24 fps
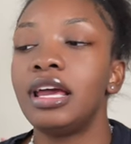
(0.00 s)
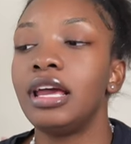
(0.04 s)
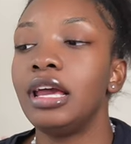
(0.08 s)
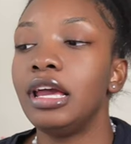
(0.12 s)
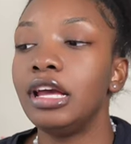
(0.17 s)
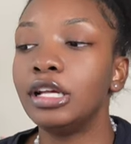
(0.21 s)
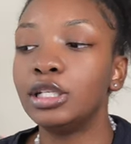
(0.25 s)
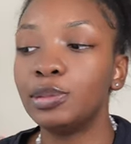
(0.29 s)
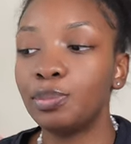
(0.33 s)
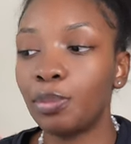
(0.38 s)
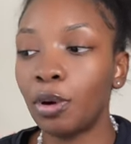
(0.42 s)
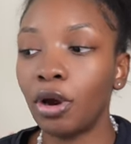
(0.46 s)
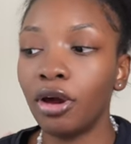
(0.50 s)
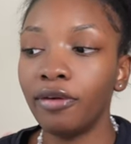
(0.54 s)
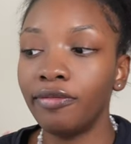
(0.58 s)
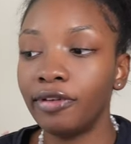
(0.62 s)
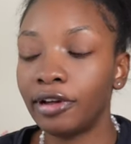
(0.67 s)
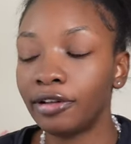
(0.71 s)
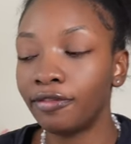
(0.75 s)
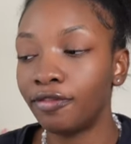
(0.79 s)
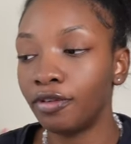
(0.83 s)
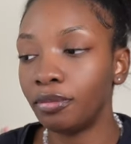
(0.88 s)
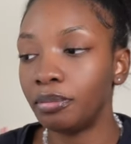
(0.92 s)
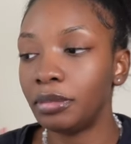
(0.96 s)
it's
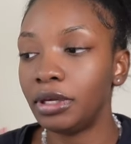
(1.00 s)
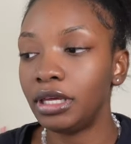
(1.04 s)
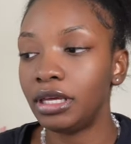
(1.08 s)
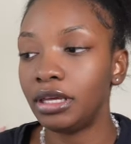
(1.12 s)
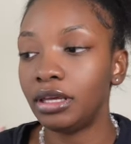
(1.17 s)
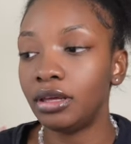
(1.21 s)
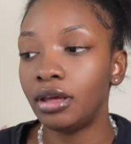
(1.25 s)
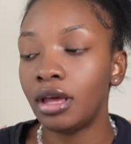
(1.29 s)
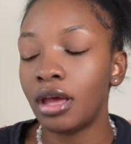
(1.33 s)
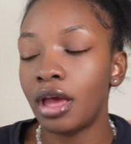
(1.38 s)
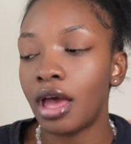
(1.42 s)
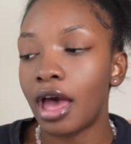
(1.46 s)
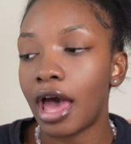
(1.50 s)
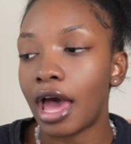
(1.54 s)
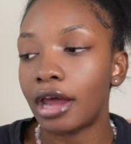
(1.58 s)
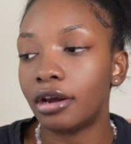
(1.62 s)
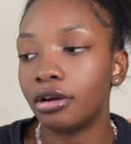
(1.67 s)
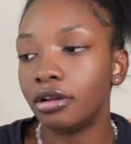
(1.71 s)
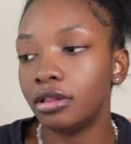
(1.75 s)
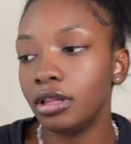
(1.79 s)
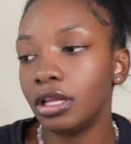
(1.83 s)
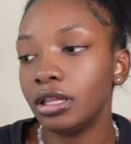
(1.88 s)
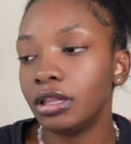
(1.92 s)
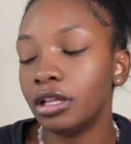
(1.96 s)
perfect for me i
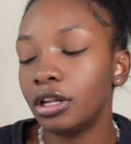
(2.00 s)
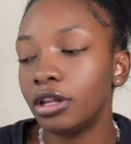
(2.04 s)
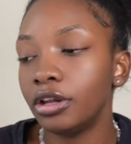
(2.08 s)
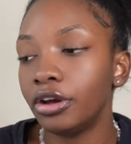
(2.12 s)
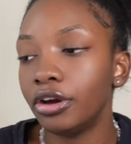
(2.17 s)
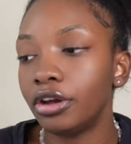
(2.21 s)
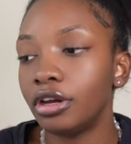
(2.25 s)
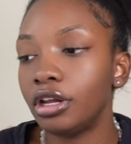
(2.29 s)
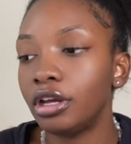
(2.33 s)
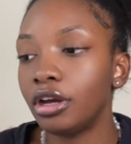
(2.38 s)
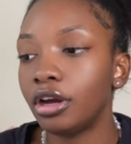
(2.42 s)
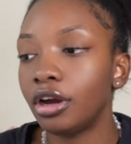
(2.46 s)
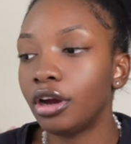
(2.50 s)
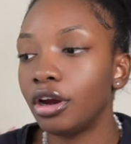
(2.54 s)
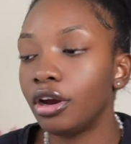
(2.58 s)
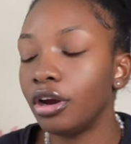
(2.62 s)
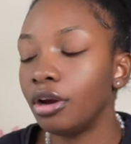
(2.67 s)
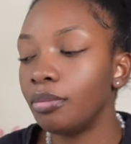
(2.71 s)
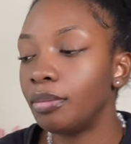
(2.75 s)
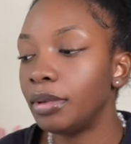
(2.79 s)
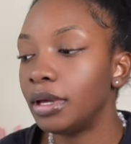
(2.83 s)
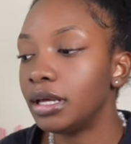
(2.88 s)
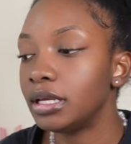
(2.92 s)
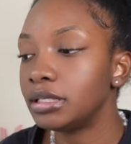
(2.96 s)
don't think the learning
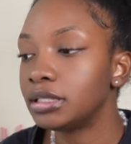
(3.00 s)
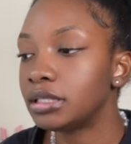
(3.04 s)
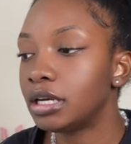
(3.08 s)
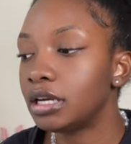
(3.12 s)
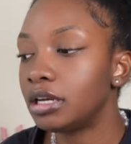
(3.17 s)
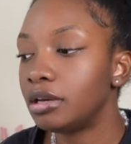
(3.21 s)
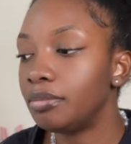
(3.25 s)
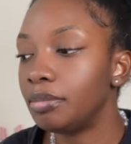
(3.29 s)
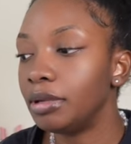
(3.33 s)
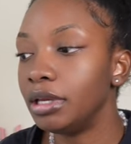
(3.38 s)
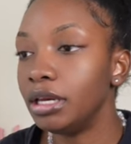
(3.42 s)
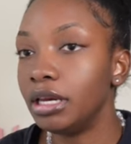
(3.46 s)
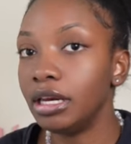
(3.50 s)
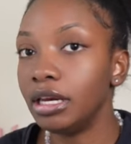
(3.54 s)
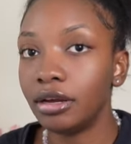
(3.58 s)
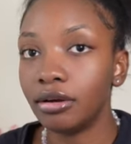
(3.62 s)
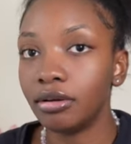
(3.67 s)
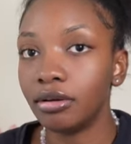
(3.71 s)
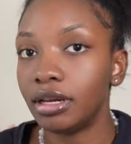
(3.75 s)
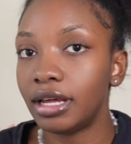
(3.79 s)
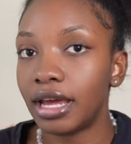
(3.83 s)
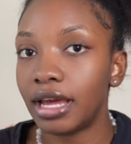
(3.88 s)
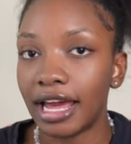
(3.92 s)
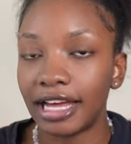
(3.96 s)
curve is going to be
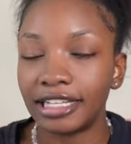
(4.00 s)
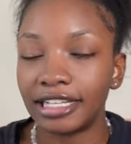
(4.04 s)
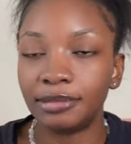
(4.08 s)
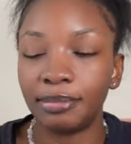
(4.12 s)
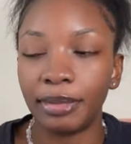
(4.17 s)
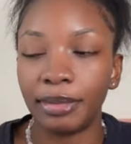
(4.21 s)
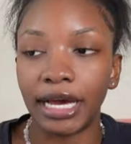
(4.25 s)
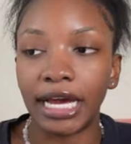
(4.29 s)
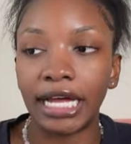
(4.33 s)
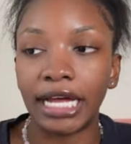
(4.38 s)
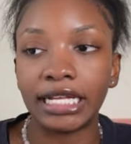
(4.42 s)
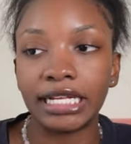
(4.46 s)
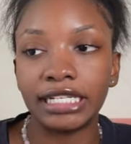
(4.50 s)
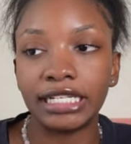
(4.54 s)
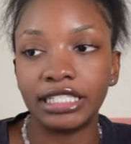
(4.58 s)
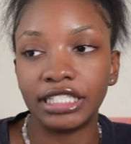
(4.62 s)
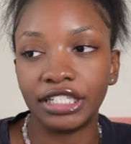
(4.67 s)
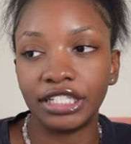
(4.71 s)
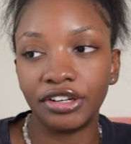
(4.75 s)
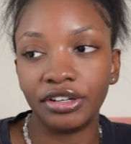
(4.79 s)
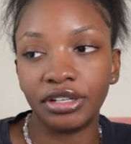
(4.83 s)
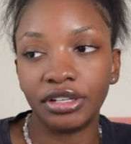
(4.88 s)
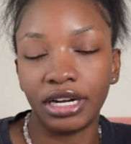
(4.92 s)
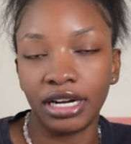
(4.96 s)
nearly as bad
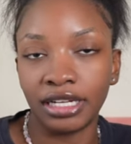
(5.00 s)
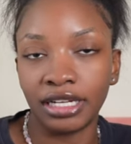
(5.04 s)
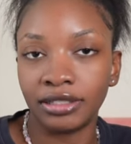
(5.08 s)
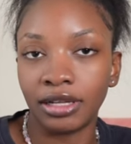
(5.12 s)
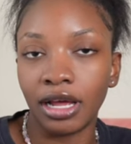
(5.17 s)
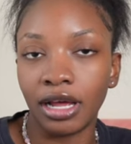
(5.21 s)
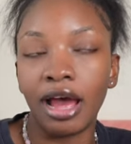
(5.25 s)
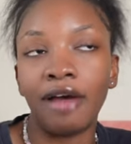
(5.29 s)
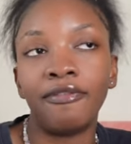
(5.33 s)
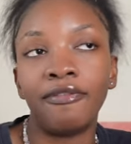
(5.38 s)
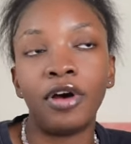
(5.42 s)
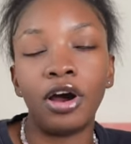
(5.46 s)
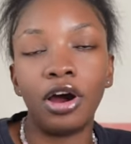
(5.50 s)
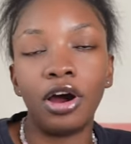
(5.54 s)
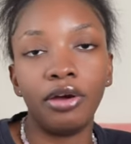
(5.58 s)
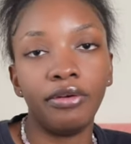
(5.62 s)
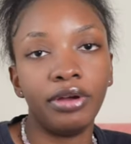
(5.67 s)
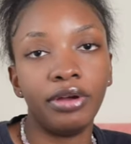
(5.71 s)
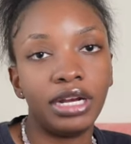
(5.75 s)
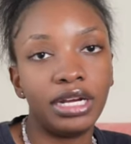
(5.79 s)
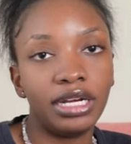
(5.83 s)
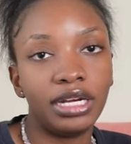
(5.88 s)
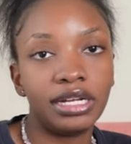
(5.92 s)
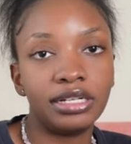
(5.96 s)
considering that i've
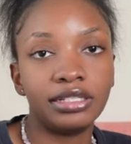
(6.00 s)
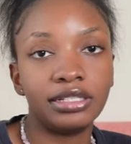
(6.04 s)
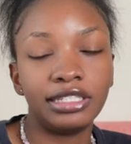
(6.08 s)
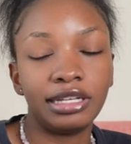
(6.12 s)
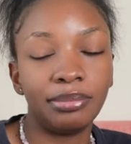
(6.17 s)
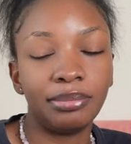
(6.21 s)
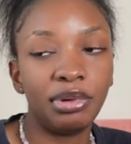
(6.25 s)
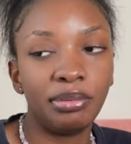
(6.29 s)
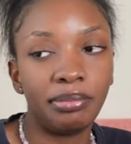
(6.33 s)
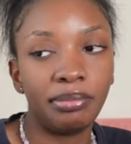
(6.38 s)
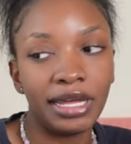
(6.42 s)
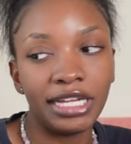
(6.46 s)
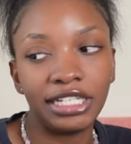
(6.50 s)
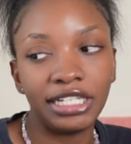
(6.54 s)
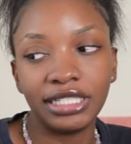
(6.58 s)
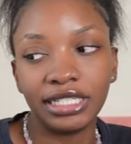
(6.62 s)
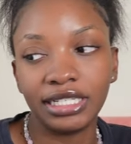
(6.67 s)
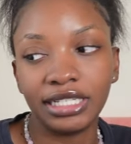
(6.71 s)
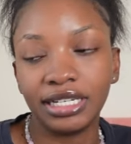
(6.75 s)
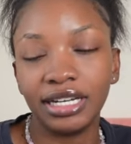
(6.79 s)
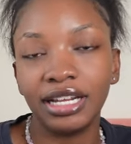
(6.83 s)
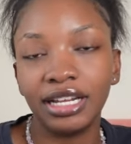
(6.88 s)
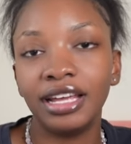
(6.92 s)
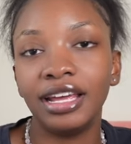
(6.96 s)
already done
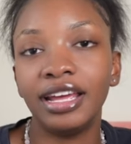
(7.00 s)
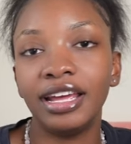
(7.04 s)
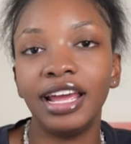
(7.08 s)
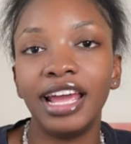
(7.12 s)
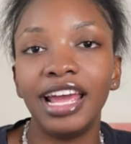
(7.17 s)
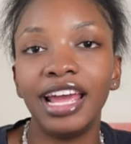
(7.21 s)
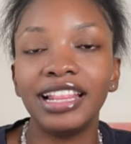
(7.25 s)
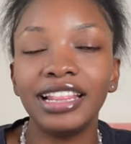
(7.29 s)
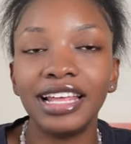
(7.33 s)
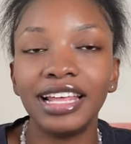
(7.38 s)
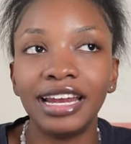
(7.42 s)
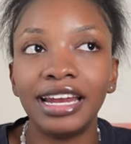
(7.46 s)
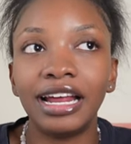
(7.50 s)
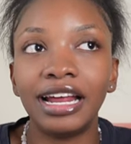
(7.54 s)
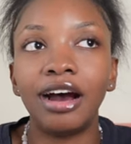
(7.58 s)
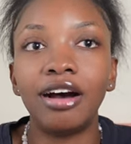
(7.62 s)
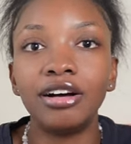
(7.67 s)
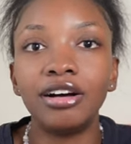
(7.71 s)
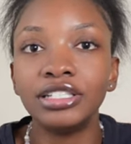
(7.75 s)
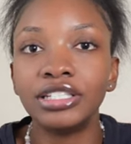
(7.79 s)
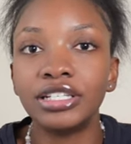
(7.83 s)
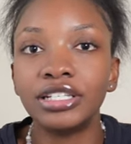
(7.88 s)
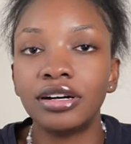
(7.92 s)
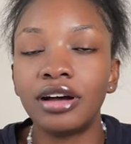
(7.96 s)
sublimation and then
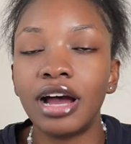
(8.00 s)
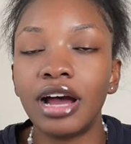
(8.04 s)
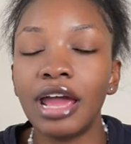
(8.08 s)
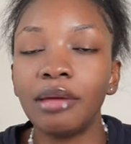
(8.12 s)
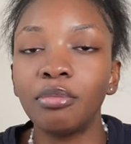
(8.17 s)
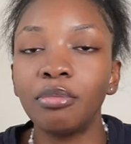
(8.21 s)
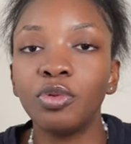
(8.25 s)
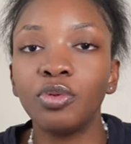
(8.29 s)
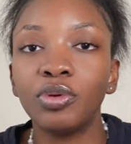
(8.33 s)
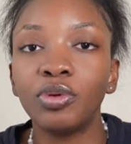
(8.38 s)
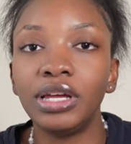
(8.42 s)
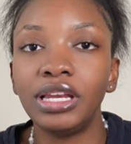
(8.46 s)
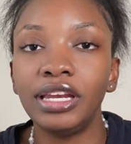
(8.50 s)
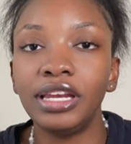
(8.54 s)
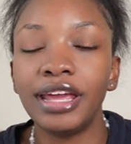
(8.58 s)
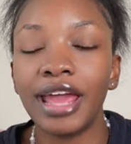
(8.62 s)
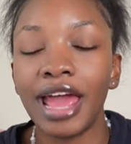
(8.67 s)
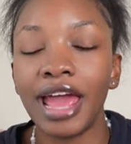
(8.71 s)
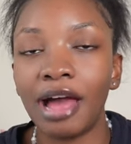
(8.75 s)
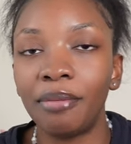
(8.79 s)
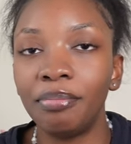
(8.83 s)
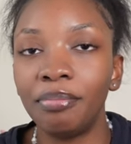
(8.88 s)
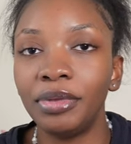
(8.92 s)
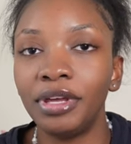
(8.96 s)
also i'm really
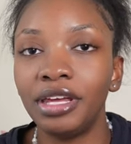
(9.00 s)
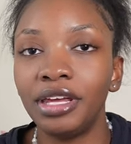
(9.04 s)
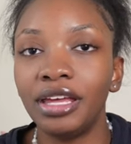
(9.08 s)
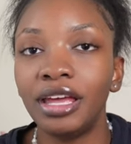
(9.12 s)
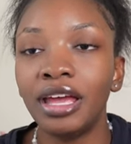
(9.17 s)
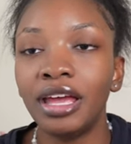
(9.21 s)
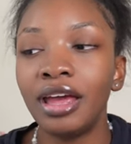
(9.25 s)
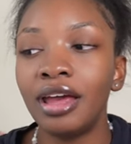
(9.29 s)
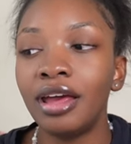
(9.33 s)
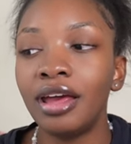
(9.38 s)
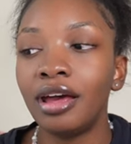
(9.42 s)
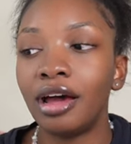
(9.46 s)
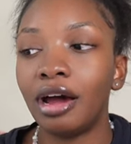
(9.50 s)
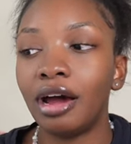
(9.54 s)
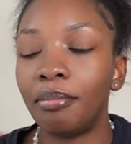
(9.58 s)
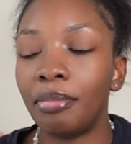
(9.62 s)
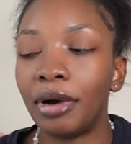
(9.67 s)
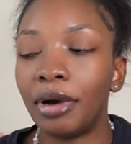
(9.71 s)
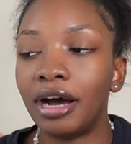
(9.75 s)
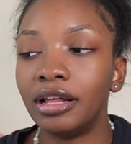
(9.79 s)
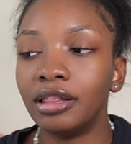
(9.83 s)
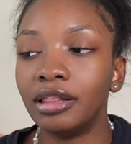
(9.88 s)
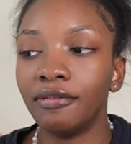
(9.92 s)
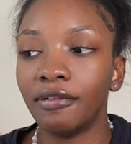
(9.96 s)
happy
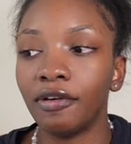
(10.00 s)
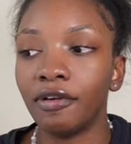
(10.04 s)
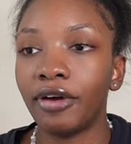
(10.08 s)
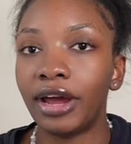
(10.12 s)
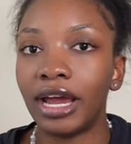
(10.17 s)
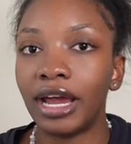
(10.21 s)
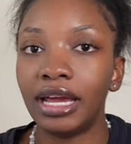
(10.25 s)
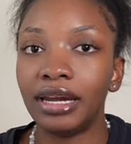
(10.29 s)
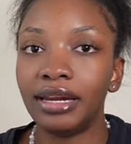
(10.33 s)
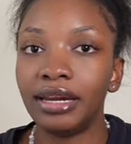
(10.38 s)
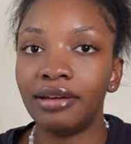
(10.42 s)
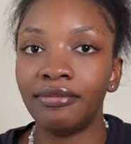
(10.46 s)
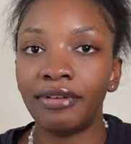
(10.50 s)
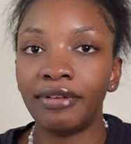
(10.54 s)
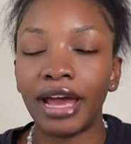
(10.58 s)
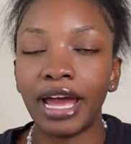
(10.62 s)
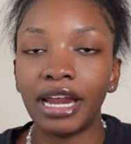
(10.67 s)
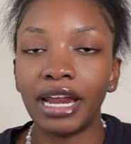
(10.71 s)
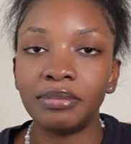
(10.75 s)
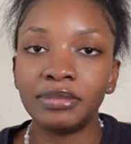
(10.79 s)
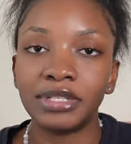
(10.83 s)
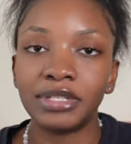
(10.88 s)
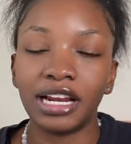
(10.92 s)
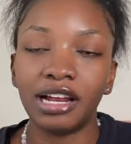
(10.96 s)
about the variety of
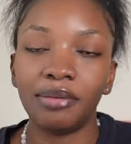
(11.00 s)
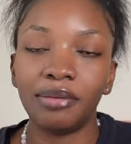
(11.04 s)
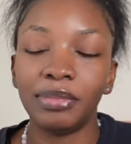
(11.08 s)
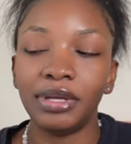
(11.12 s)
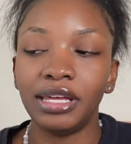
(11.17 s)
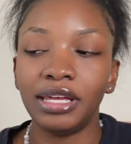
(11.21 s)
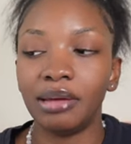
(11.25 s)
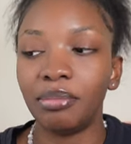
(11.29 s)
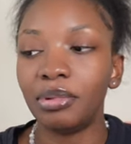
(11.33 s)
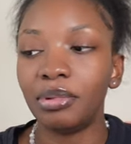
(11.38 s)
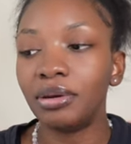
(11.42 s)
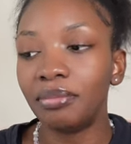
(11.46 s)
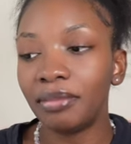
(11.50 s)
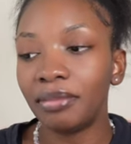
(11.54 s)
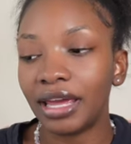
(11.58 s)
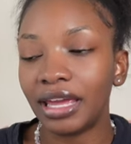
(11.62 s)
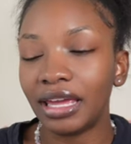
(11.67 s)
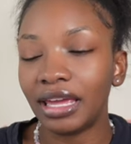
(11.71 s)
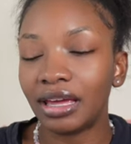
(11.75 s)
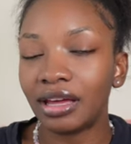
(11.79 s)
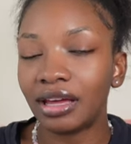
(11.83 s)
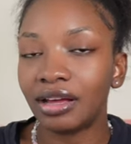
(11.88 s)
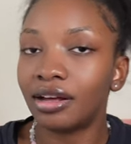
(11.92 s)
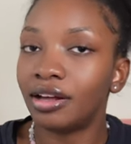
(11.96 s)
items that i'll be able to
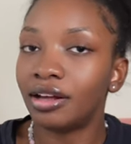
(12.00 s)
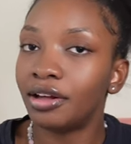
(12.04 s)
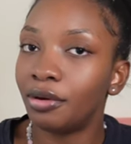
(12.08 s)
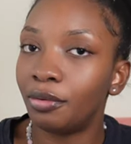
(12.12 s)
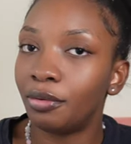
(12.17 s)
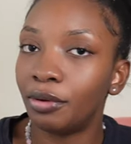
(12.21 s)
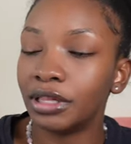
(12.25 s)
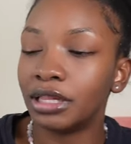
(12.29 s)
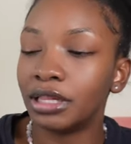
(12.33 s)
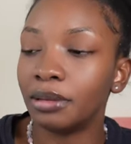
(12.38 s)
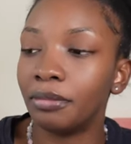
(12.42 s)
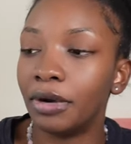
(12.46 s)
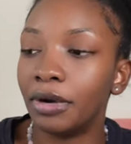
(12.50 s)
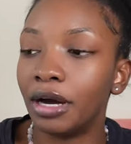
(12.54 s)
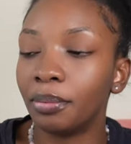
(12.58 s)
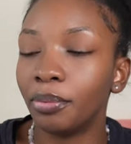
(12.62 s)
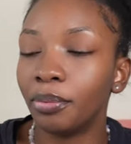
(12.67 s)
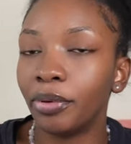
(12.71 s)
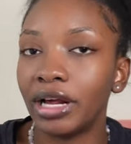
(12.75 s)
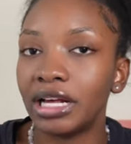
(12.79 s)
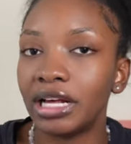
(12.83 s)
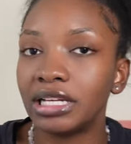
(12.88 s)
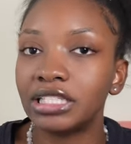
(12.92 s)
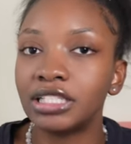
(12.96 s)
make with the mug
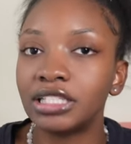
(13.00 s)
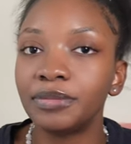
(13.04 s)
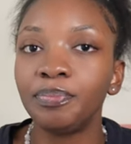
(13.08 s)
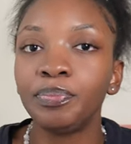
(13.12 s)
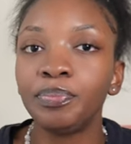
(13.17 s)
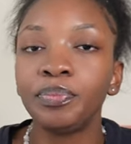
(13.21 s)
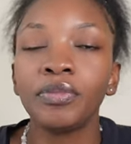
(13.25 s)
press